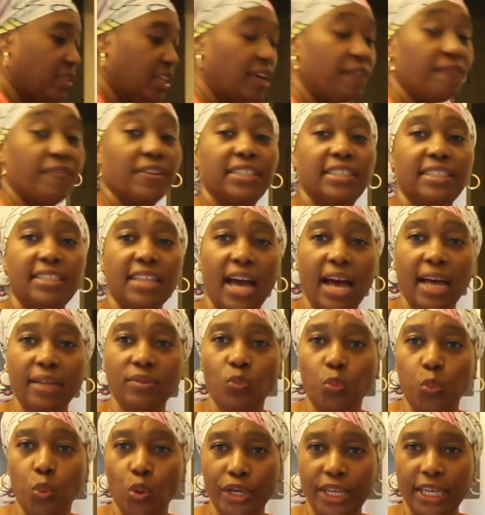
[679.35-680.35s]
if it's
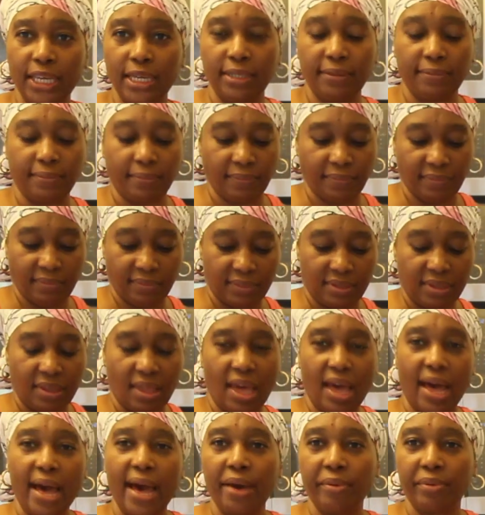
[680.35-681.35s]
not woody,
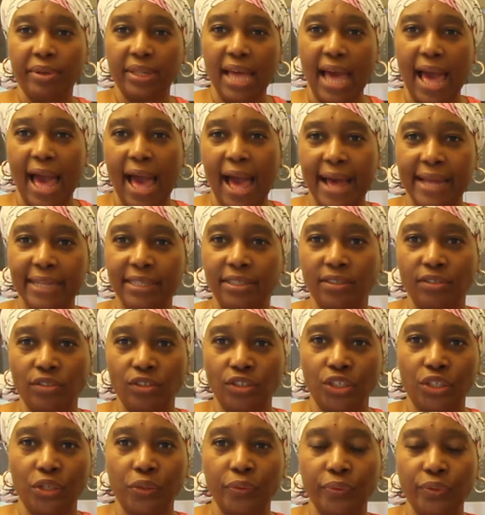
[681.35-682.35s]
I will add,
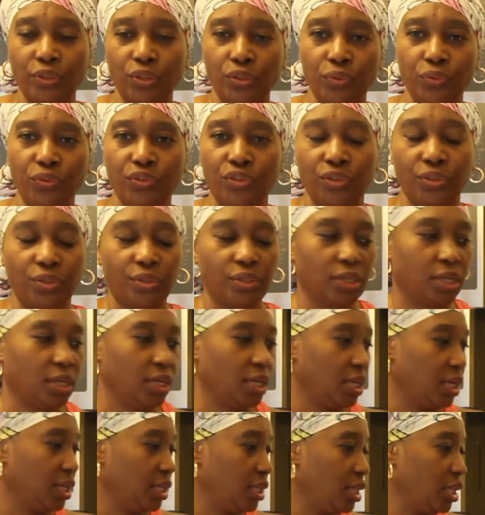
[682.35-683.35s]
you know, use
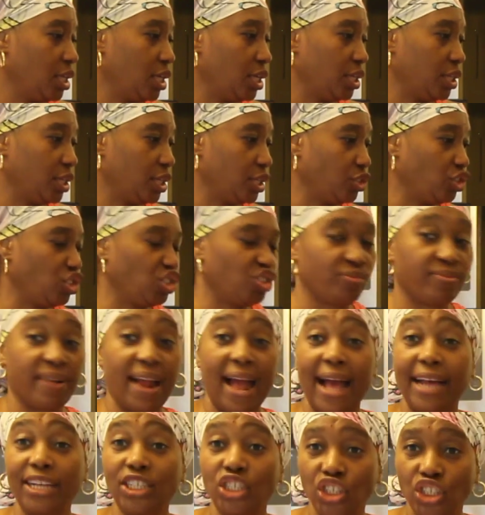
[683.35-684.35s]
the
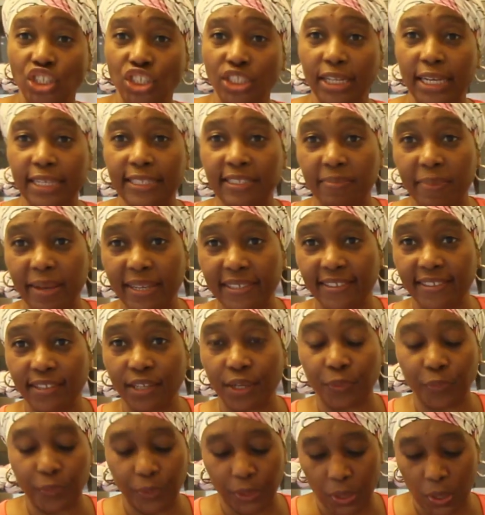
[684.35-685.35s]
trash, as my
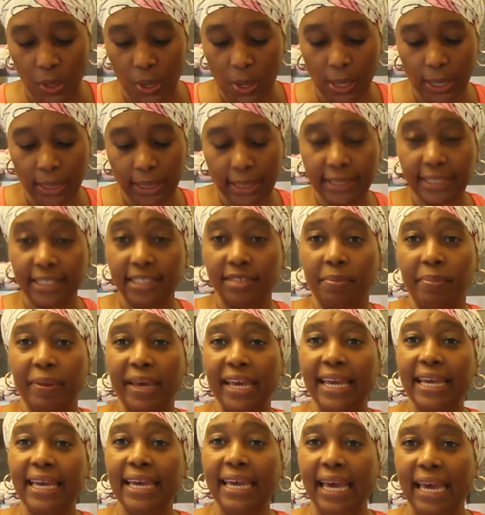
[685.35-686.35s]
son would call it, to
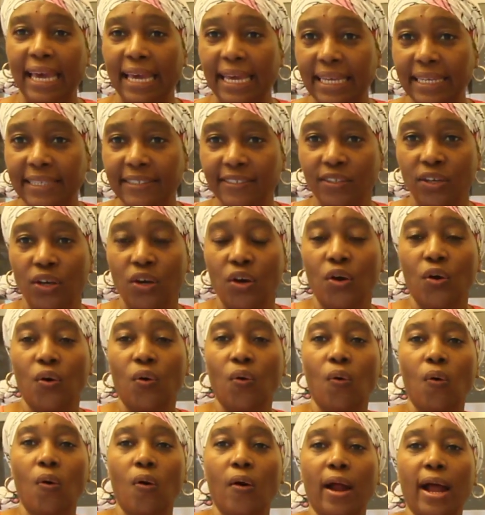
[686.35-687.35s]
bake cakes,
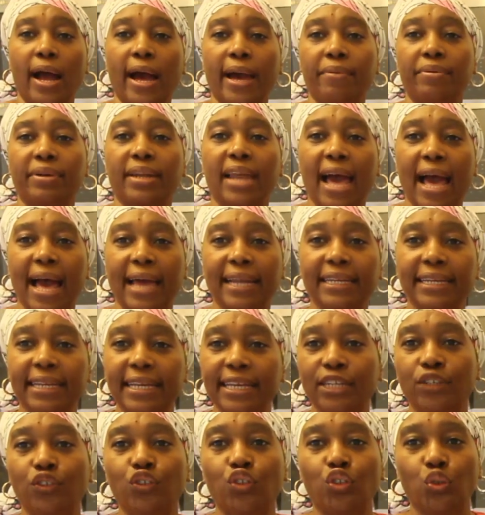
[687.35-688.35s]
or I would add
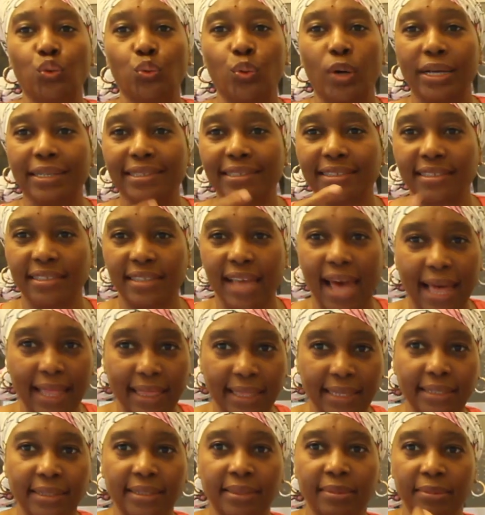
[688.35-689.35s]
it into a
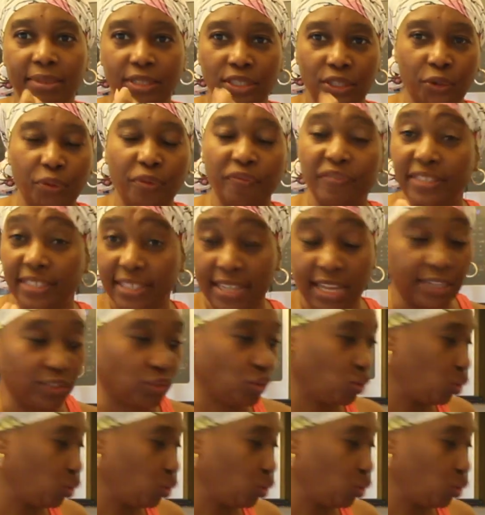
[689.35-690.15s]
salad, you know, if it's not